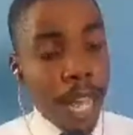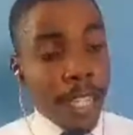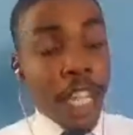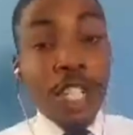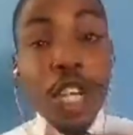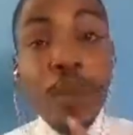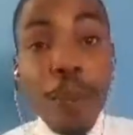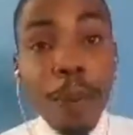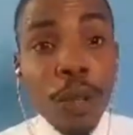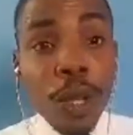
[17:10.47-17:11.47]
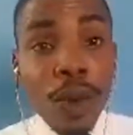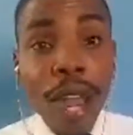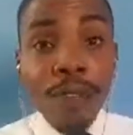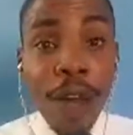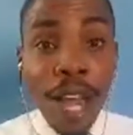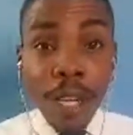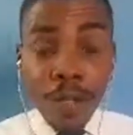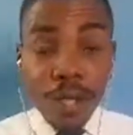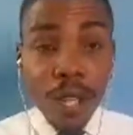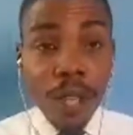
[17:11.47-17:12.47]
teaching people the right
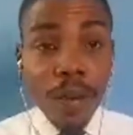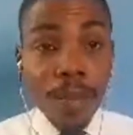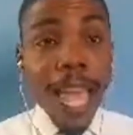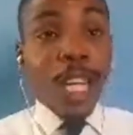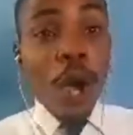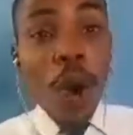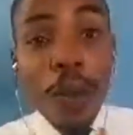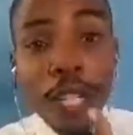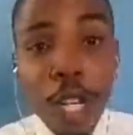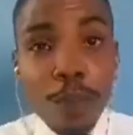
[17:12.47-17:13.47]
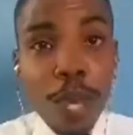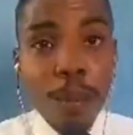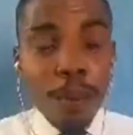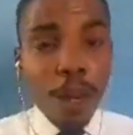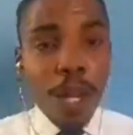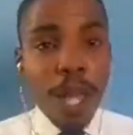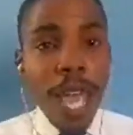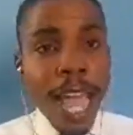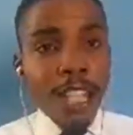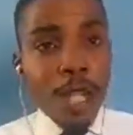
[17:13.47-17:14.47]
values, encouraging people,
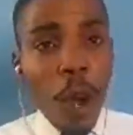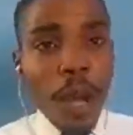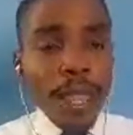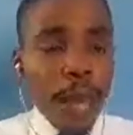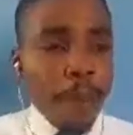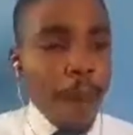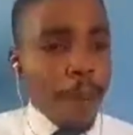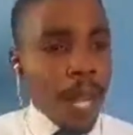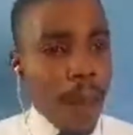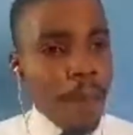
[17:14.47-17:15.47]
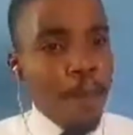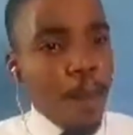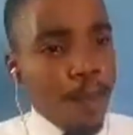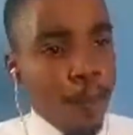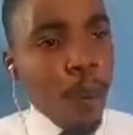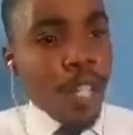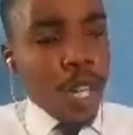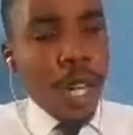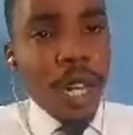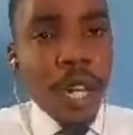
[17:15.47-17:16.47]
ensuring that people are
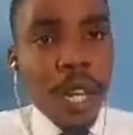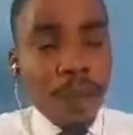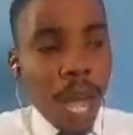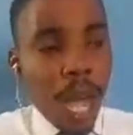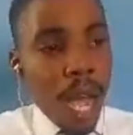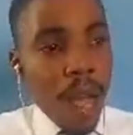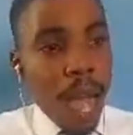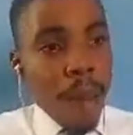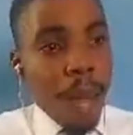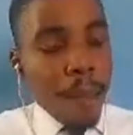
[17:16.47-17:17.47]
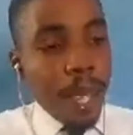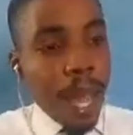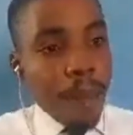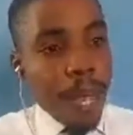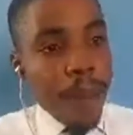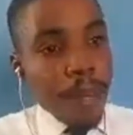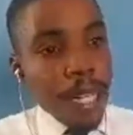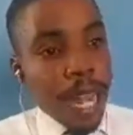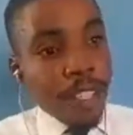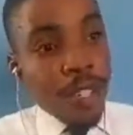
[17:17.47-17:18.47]
pushing,
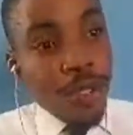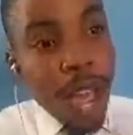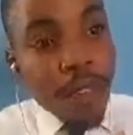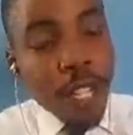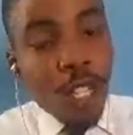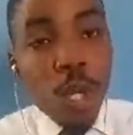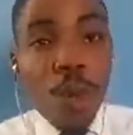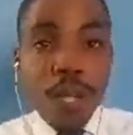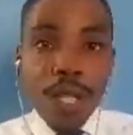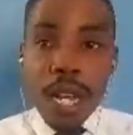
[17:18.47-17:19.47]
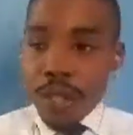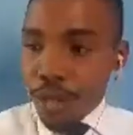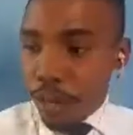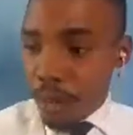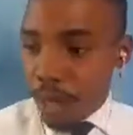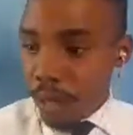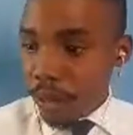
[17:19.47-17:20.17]
are driving towards their dreams.